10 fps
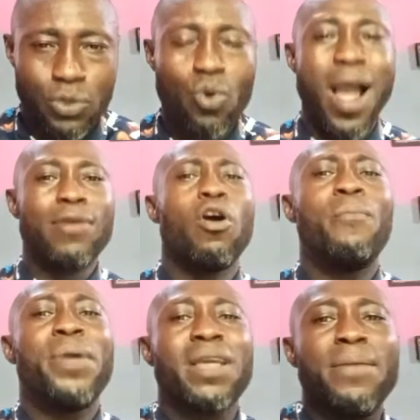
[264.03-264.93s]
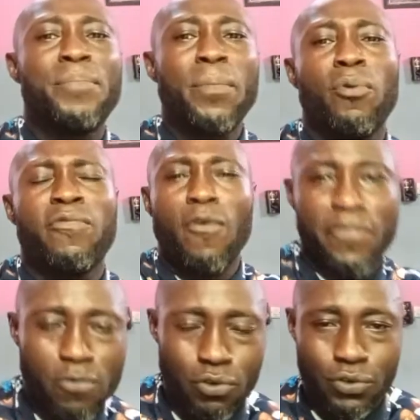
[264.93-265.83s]
you are not begging people for
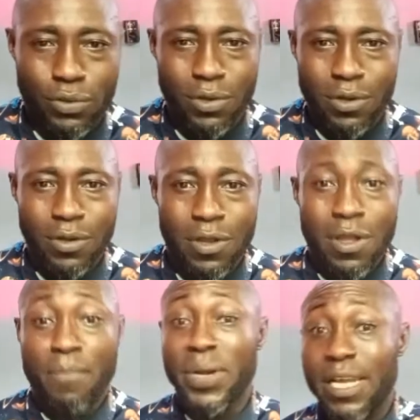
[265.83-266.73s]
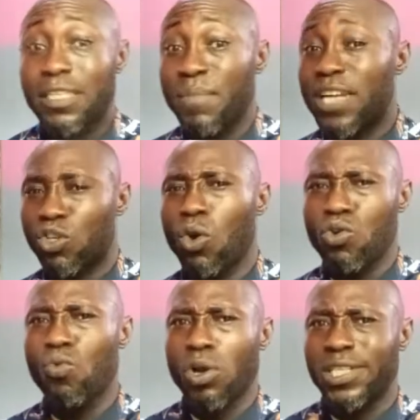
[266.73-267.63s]
food. Please make sure
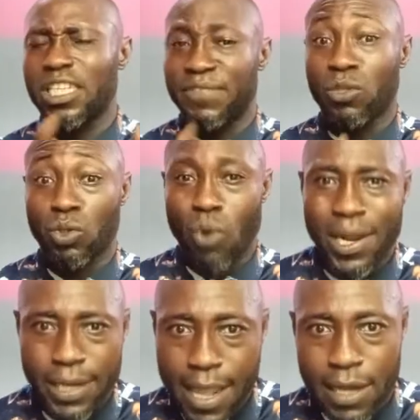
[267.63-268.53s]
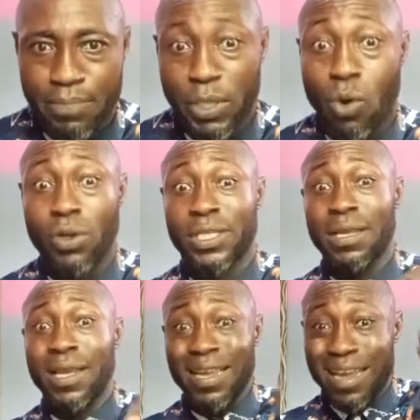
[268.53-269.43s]
you watch this video to an end,
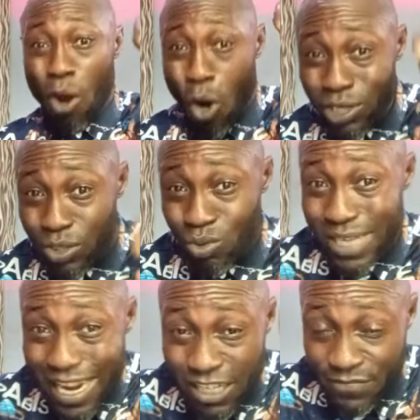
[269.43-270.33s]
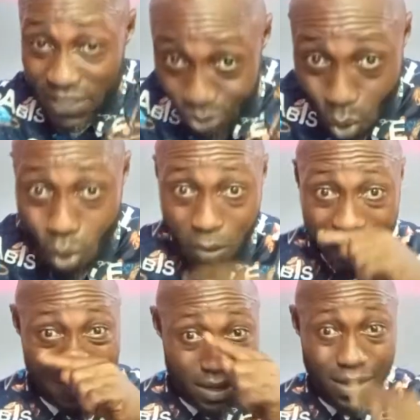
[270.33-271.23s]
because on today's video,
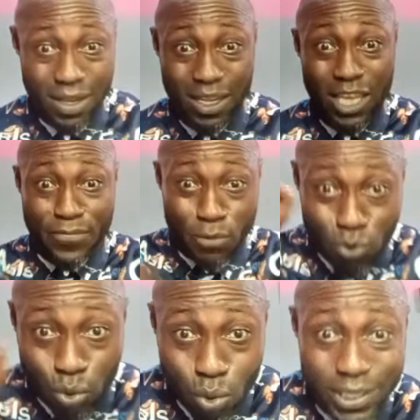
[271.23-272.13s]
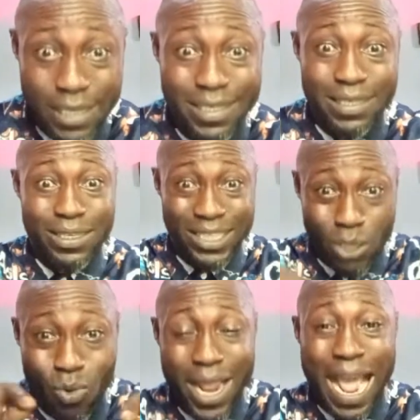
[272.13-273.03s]
if you do this
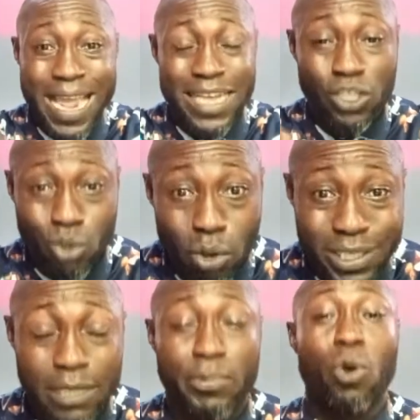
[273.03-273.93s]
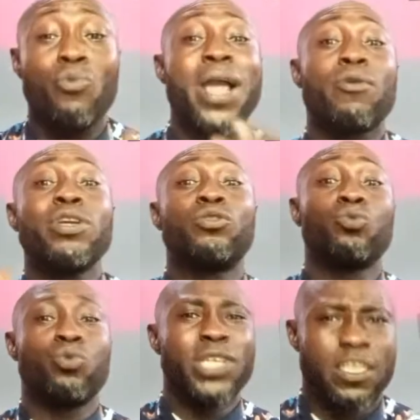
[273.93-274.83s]
the way I instructed, because we are going
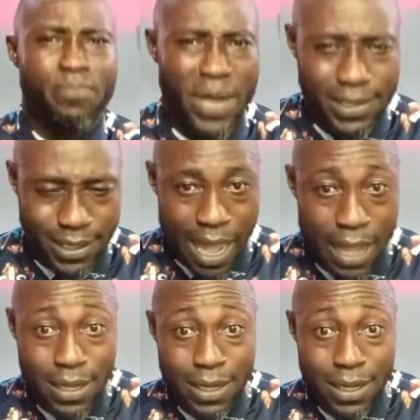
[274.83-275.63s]
to do it practical,